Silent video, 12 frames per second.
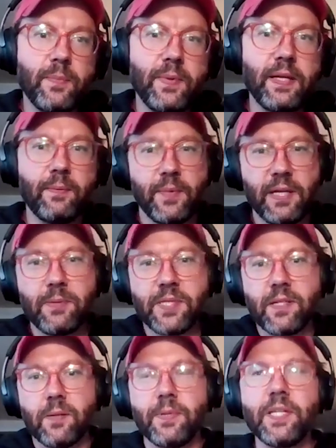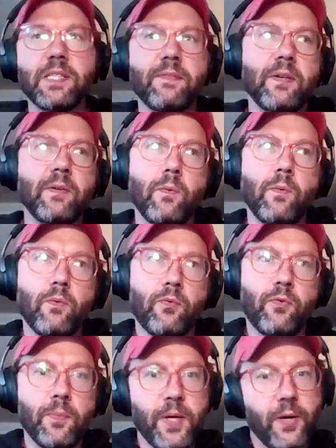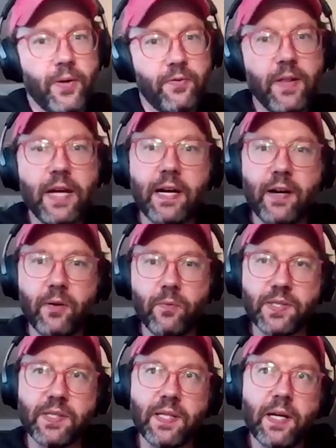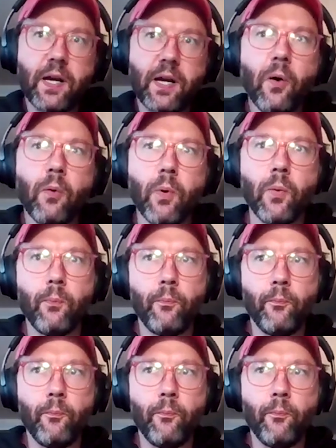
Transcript: that was another piece of it for me going to Flatiron was like, oh well,